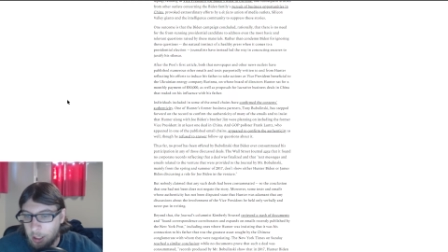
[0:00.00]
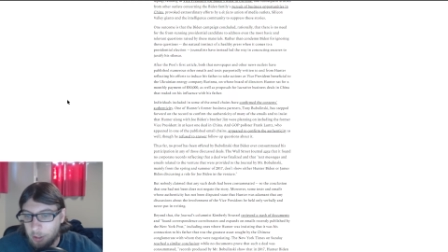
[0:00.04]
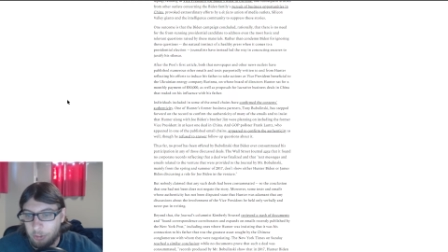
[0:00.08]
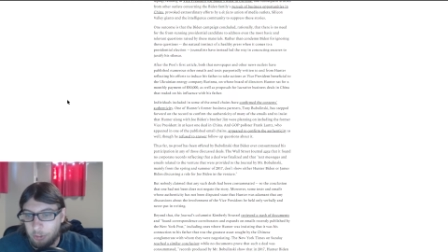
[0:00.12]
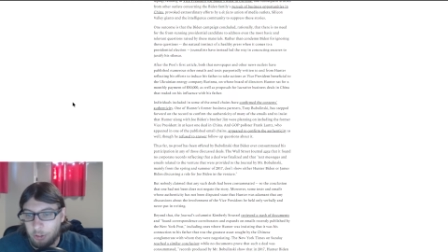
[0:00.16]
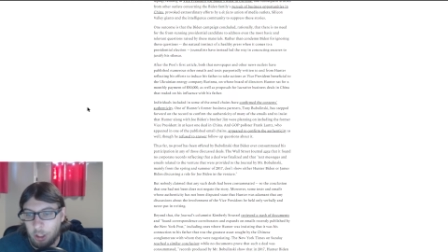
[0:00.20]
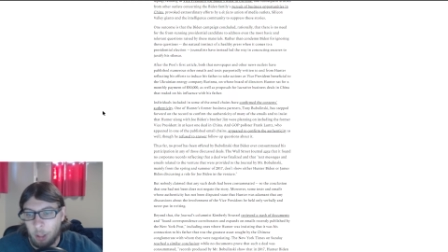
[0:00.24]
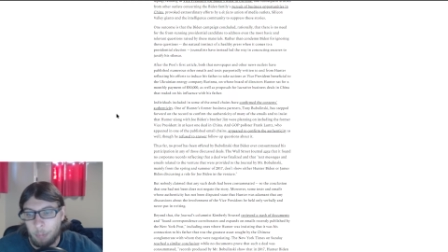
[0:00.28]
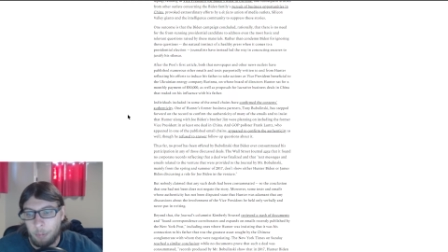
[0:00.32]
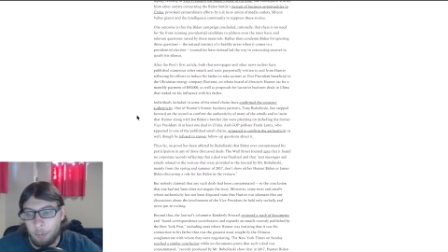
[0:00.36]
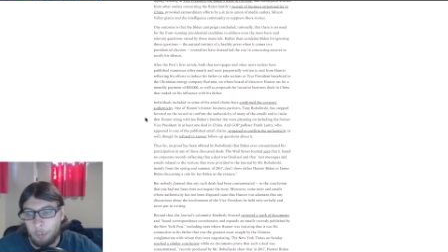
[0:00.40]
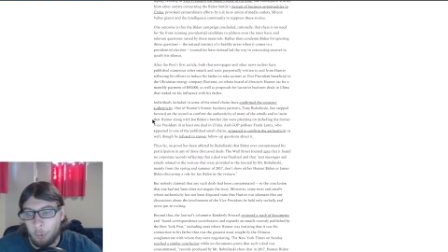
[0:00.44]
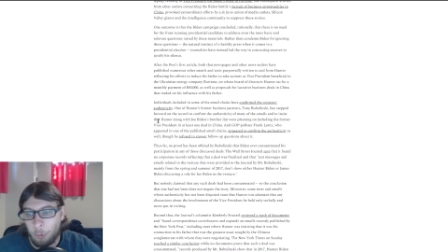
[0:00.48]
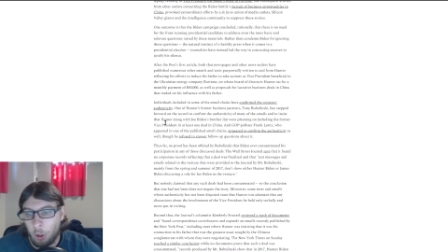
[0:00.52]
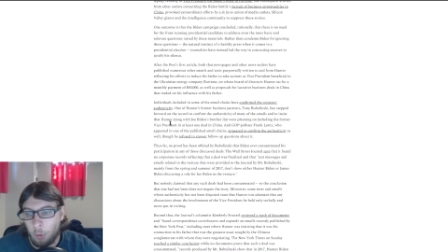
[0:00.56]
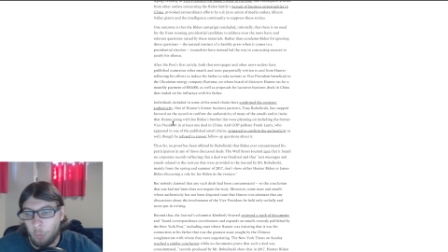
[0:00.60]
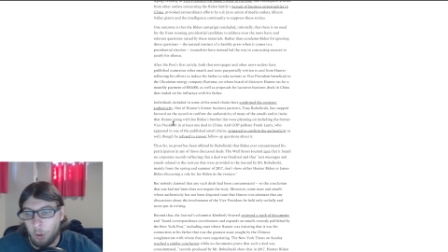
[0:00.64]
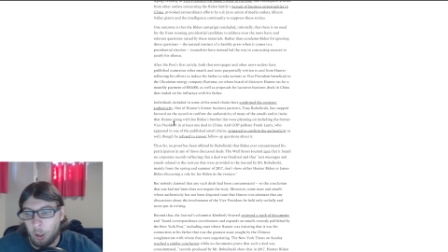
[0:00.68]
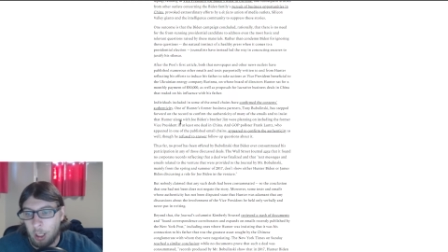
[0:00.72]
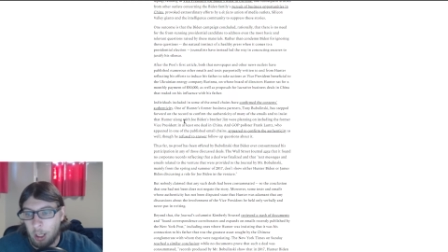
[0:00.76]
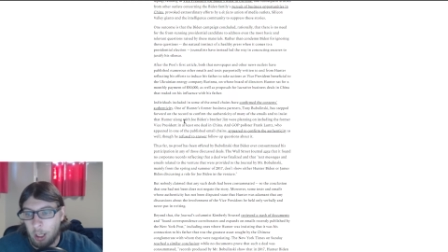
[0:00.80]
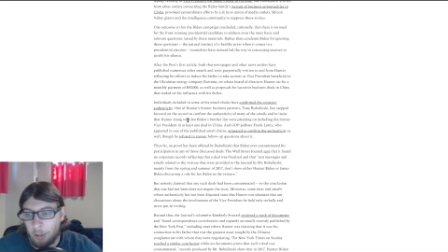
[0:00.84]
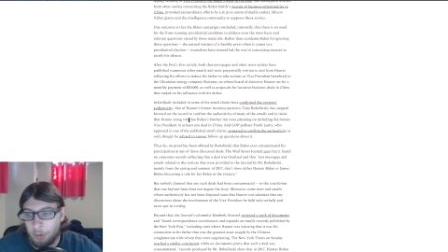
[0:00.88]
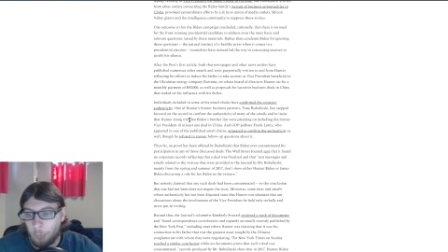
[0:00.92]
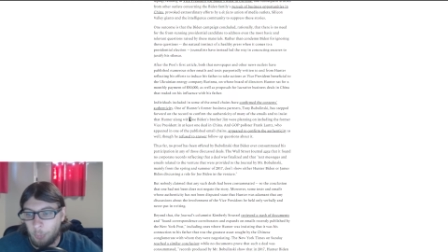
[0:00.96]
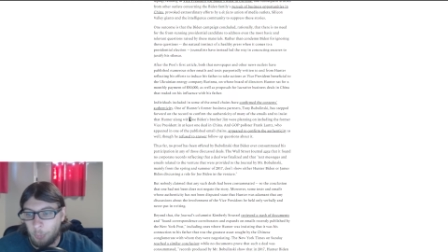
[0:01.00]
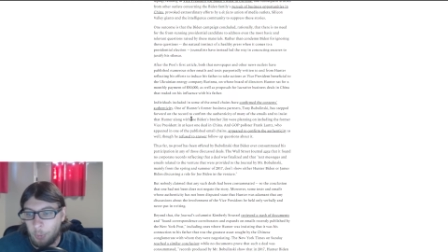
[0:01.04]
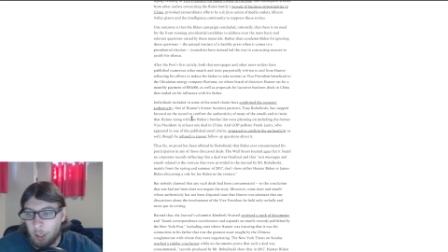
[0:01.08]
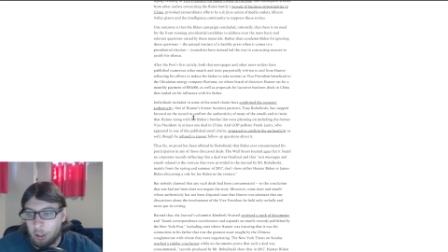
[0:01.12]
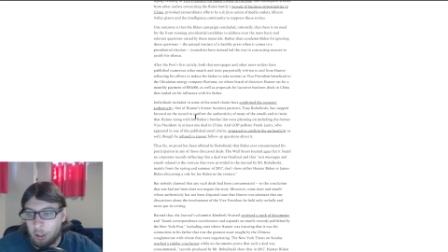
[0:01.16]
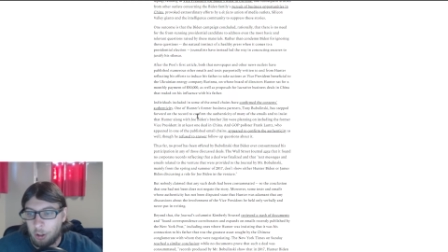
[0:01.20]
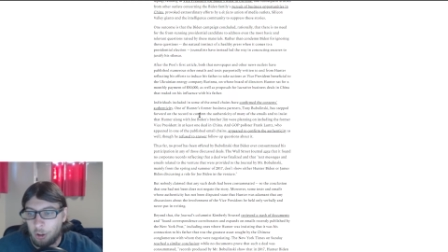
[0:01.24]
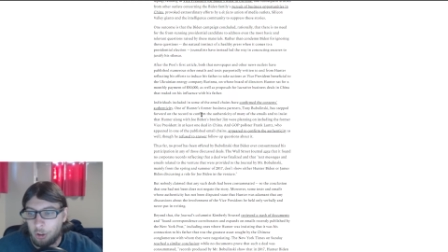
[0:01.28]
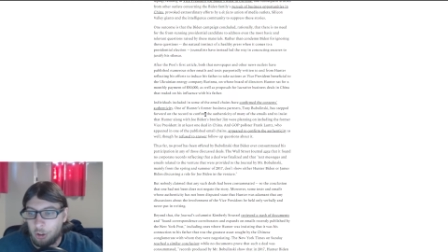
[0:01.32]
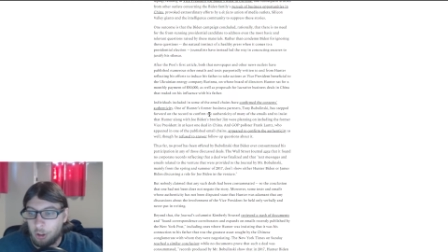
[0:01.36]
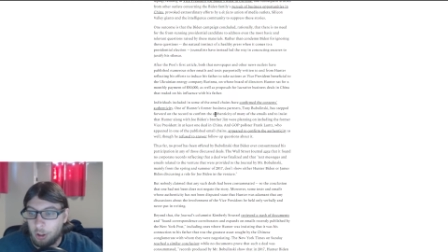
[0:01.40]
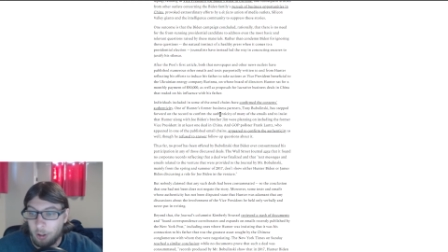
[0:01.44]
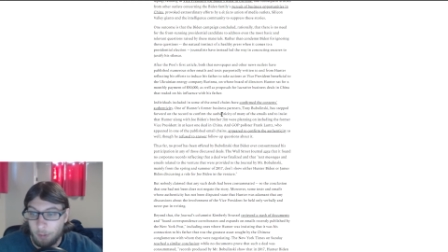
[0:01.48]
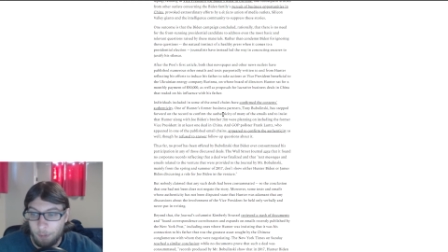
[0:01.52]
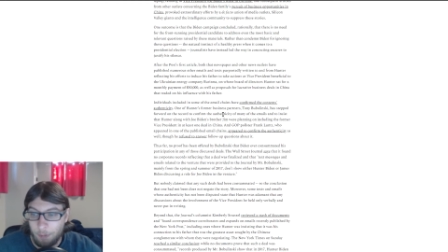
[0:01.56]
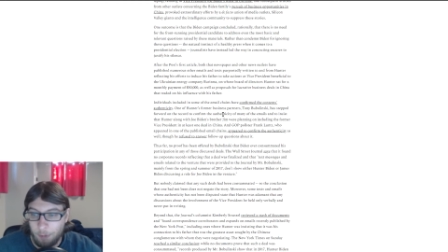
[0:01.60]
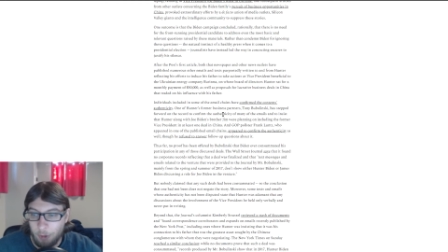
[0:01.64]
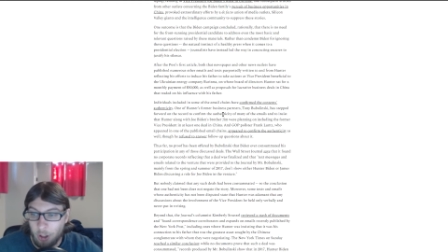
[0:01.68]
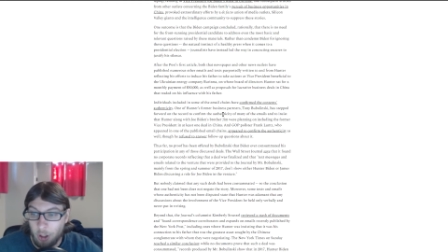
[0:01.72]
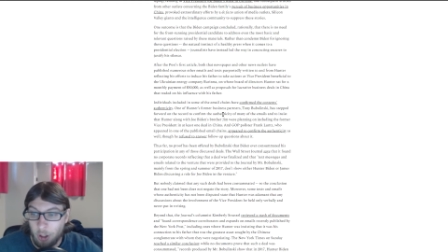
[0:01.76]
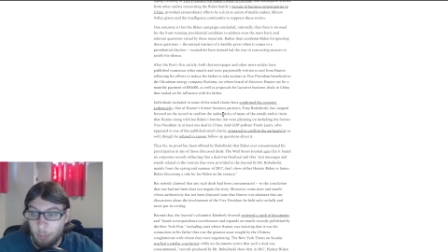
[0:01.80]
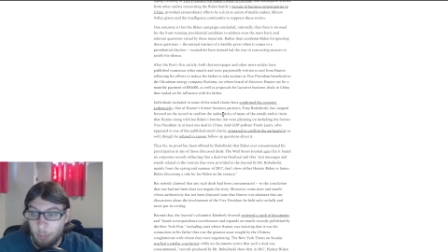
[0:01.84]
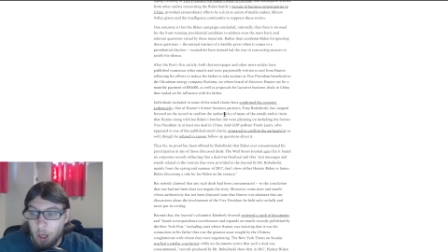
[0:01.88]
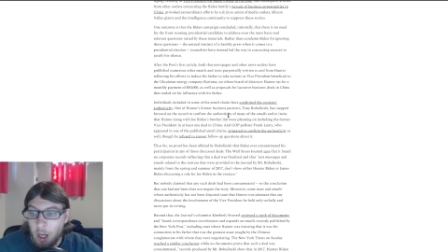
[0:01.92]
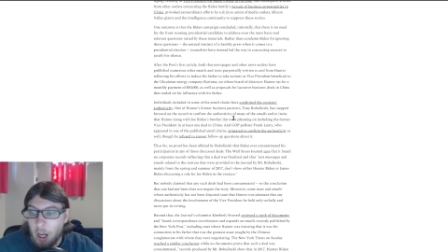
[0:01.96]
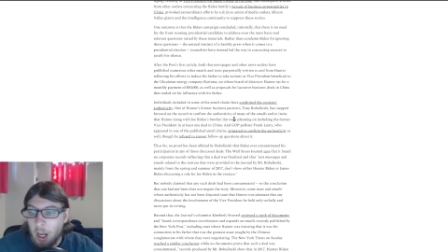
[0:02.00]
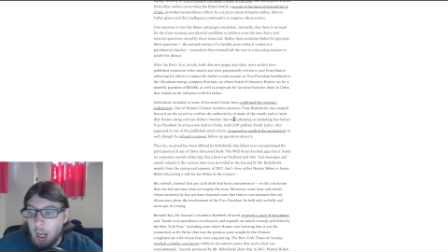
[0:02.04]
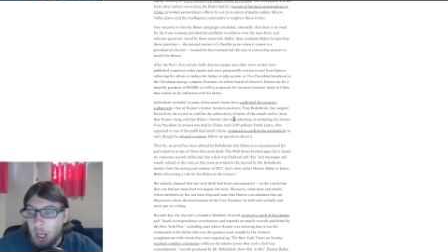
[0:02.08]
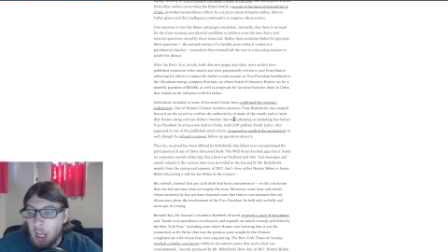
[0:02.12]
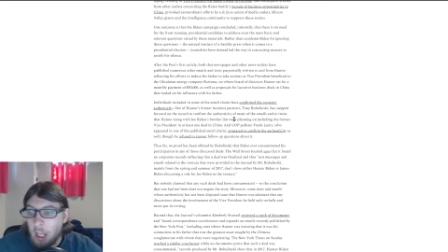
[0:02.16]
has stepped forward on the record to confirm